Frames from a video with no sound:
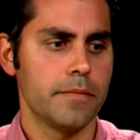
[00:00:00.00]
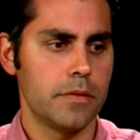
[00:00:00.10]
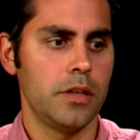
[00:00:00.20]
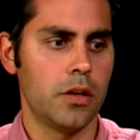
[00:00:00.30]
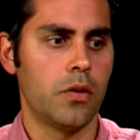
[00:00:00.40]

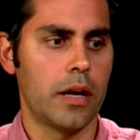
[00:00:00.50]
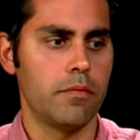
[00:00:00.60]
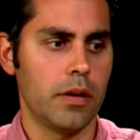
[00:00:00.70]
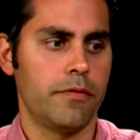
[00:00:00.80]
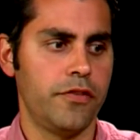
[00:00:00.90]

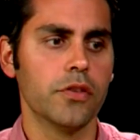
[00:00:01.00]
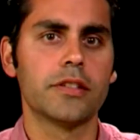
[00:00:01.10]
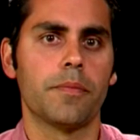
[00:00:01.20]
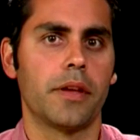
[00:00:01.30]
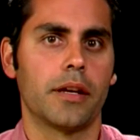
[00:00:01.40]
I feel
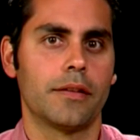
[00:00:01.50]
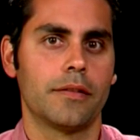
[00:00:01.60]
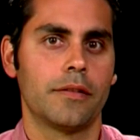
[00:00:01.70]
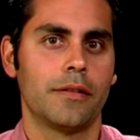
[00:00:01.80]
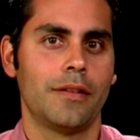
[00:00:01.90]
something.
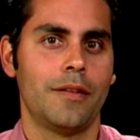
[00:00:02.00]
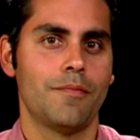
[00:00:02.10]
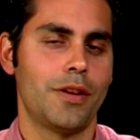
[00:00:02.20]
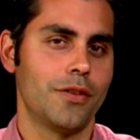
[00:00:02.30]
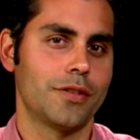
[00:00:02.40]

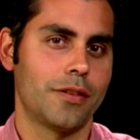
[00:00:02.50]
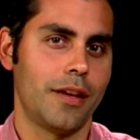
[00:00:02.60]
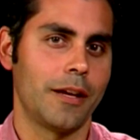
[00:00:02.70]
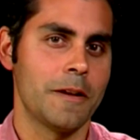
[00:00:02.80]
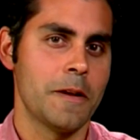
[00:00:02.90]
But here's the
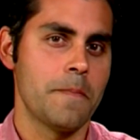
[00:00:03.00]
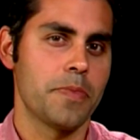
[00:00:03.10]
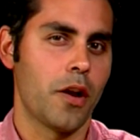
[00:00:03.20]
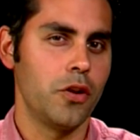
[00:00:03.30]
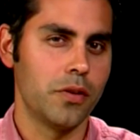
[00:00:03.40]
thing.
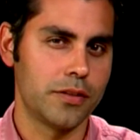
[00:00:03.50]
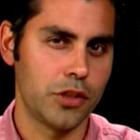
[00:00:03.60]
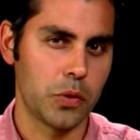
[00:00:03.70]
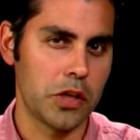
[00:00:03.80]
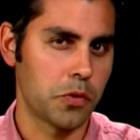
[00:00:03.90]
Are you in a
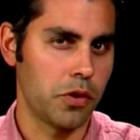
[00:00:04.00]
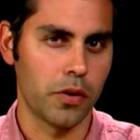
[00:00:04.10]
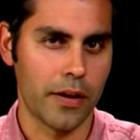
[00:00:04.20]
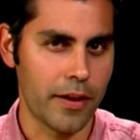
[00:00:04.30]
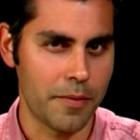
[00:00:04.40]
situation where you
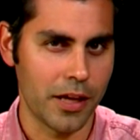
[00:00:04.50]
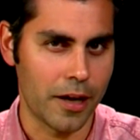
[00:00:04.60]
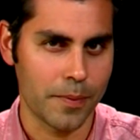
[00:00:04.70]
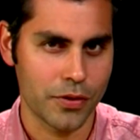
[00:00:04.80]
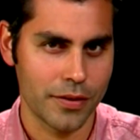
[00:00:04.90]
don't have that many
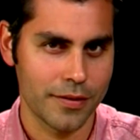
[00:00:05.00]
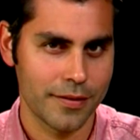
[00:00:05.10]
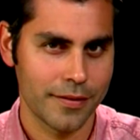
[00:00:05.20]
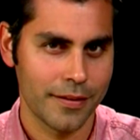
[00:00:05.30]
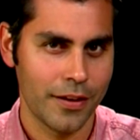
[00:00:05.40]

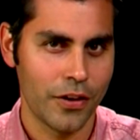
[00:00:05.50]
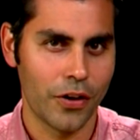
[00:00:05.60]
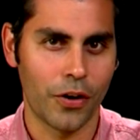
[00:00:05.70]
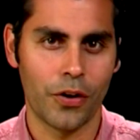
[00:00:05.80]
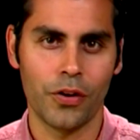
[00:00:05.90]
options?
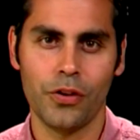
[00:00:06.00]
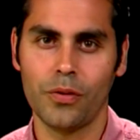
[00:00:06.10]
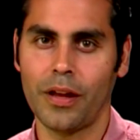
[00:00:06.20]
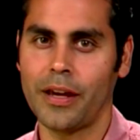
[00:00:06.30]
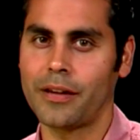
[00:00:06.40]
Are you
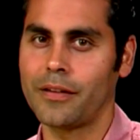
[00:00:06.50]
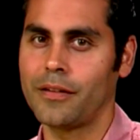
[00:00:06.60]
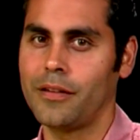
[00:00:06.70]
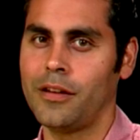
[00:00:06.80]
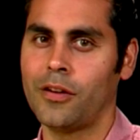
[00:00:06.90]
like,
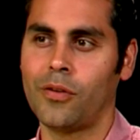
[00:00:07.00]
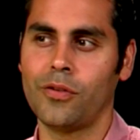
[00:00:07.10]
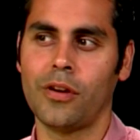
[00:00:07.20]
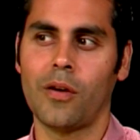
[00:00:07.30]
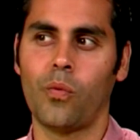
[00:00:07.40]
you
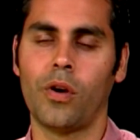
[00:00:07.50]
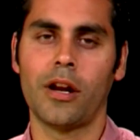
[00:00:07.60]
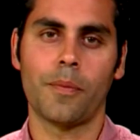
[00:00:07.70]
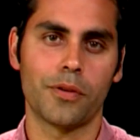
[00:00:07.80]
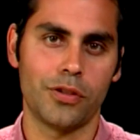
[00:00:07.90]
got one
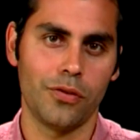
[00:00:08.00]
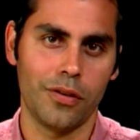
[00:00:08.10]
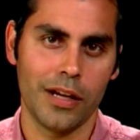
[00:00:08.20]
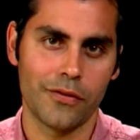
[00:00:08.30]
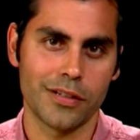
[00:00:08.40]

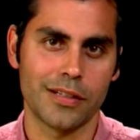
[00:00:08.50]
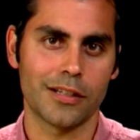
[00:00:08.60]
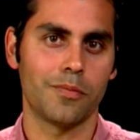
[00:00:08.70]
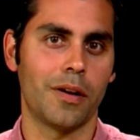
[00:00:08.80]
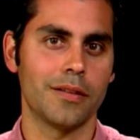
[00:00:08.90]
opportunity every
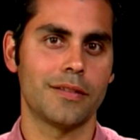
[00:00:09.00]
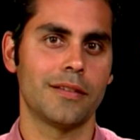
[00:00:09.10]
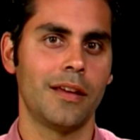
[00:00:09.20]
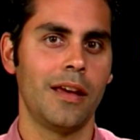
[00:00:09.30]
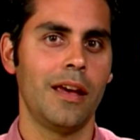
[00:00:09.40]
6
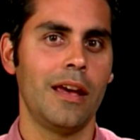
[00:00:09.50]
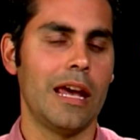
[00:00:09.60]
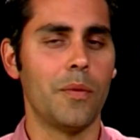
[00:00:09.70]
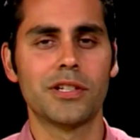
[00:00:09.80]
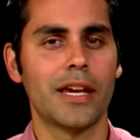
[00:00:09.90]
months?
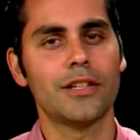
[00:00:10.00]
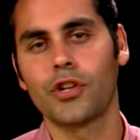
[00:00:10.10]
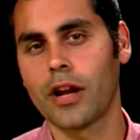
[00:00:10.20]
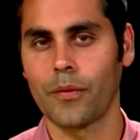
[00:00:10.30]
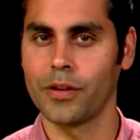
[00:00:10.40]
In which case
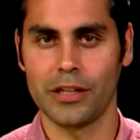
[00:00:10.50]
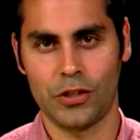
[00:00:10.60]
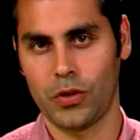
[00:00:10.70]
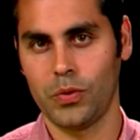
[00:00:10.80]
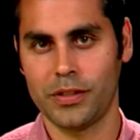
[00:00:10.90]
you're not really
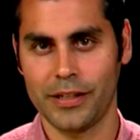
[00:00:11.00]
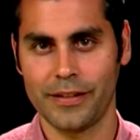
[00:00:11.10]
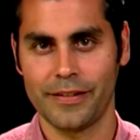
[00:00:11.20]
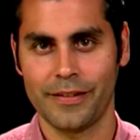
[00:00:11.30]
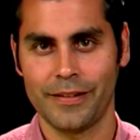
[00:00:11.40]

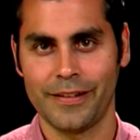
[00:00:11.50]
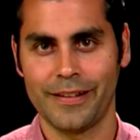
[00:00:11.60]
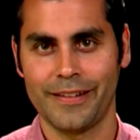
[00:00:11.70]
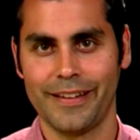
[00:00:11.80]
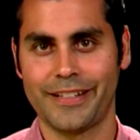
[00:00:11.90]
choosing.
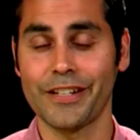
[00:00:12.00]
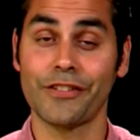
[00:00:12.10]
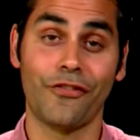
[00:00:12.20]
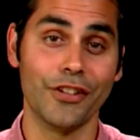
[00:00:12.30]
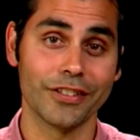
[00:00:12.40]
It
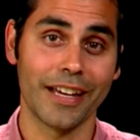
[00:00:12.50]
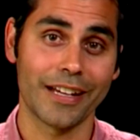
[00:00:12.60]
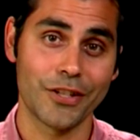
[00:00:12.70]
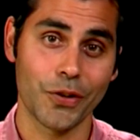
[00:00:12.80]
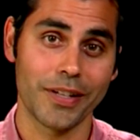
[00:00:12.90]
just feels like
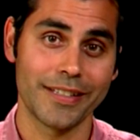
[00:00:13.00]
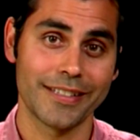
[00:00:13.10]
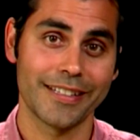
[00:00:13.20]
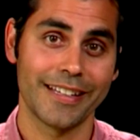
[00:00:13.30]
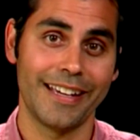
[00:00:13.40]
a choice.